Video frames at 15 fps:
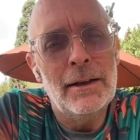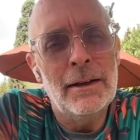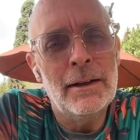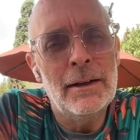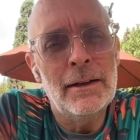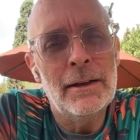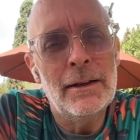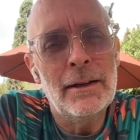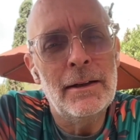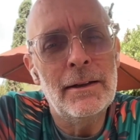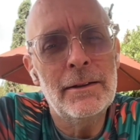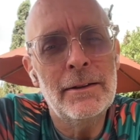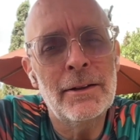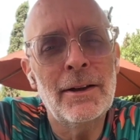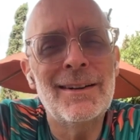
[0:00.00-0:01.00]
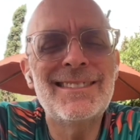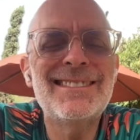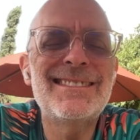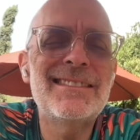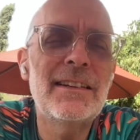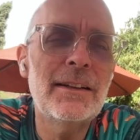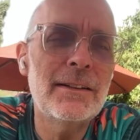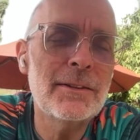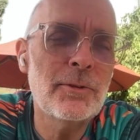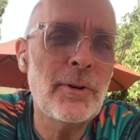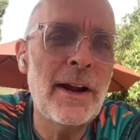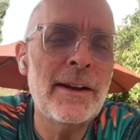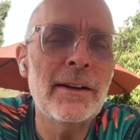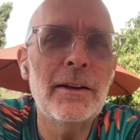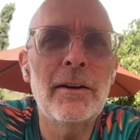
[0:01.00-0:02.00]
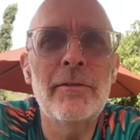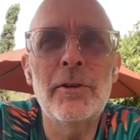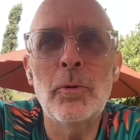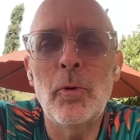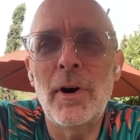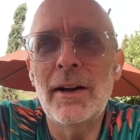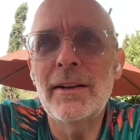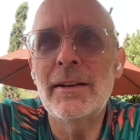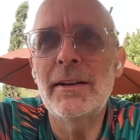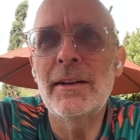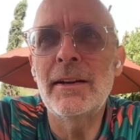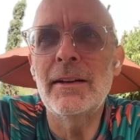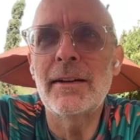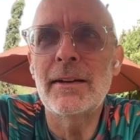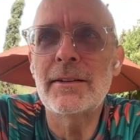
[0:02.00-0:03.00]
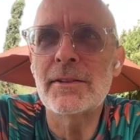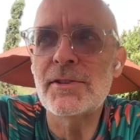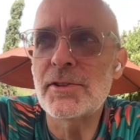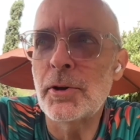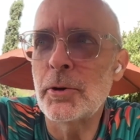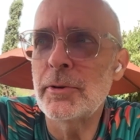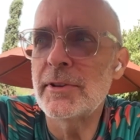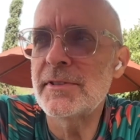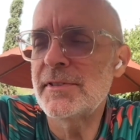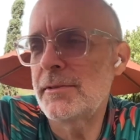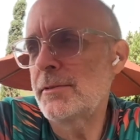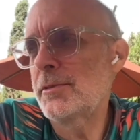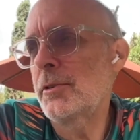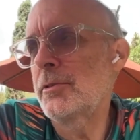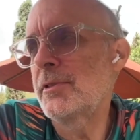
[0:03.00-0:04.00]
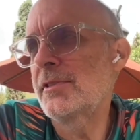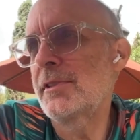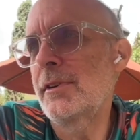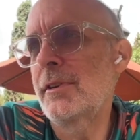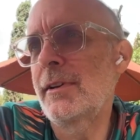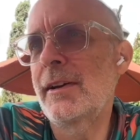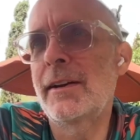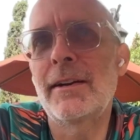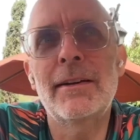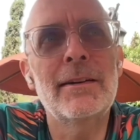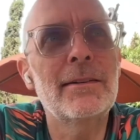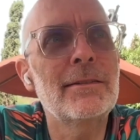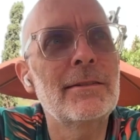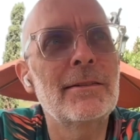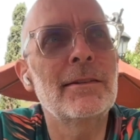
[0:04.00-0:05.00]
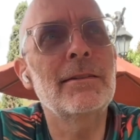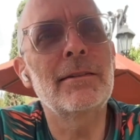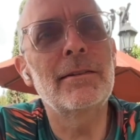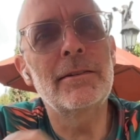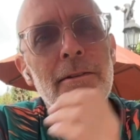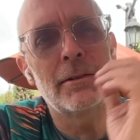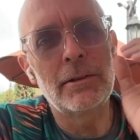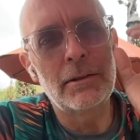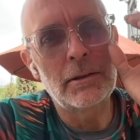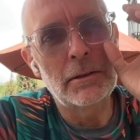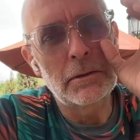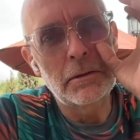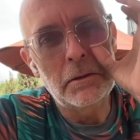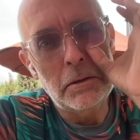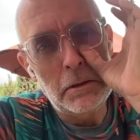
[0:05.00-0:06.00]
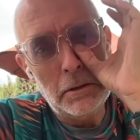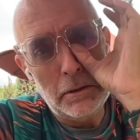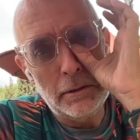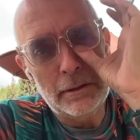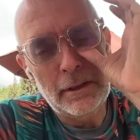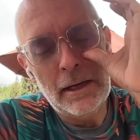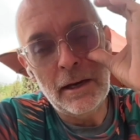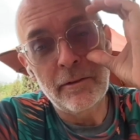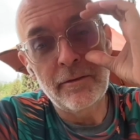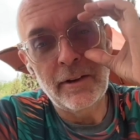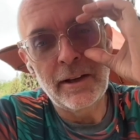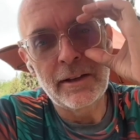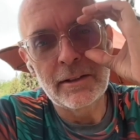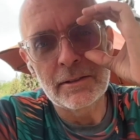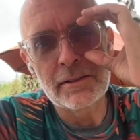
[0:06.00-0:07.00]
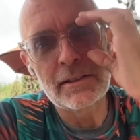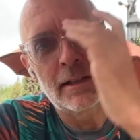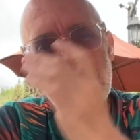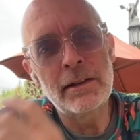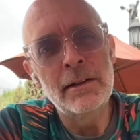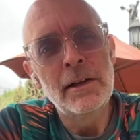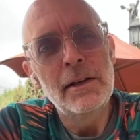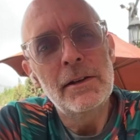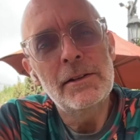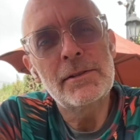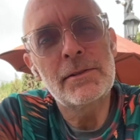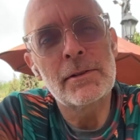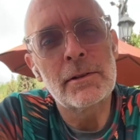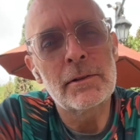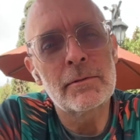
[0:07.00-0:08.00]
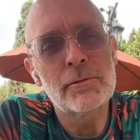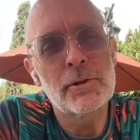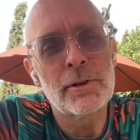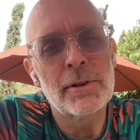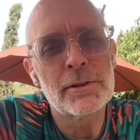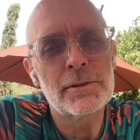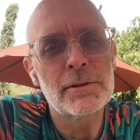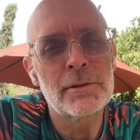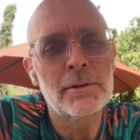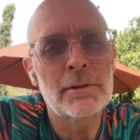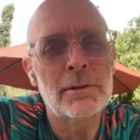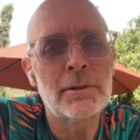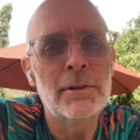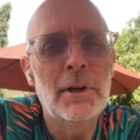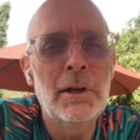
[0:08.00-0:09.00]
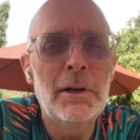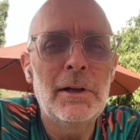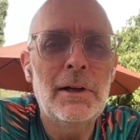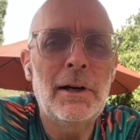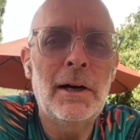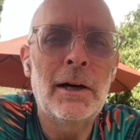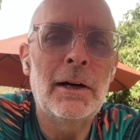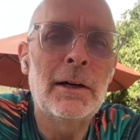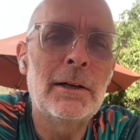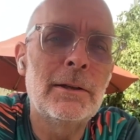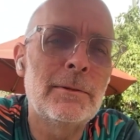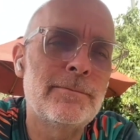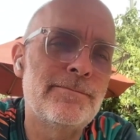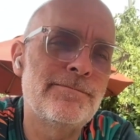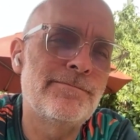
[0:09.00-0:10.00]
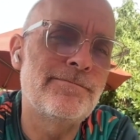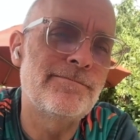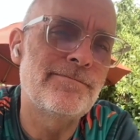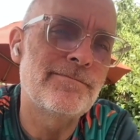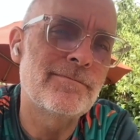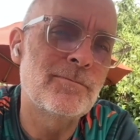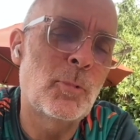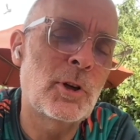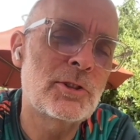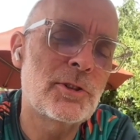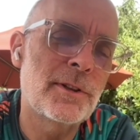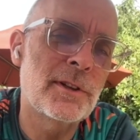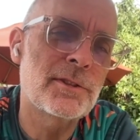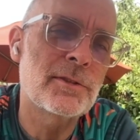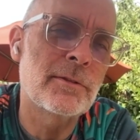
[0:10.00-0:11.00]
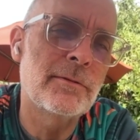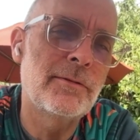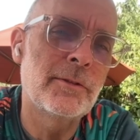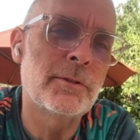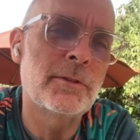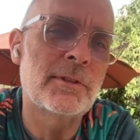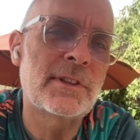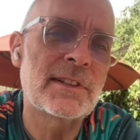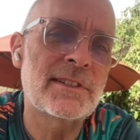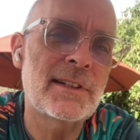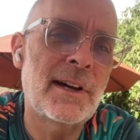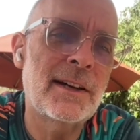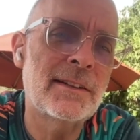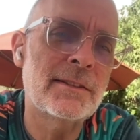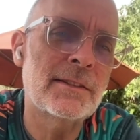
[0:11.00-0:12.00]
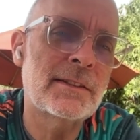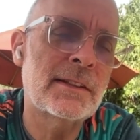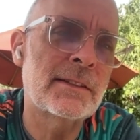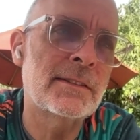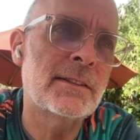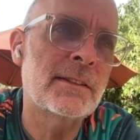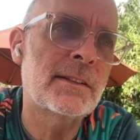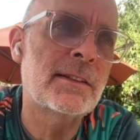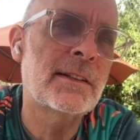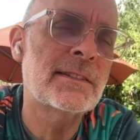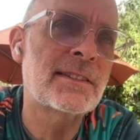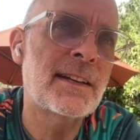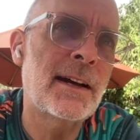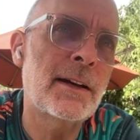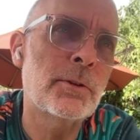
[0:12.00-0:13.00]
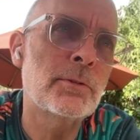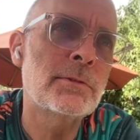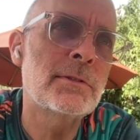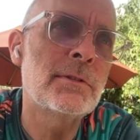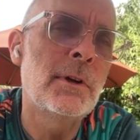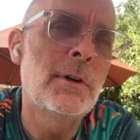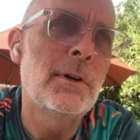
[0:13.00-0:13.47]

Uh, you know, Granted, if you want to eat at the sodas are like the little cafes that serve um, more traditional food, casados,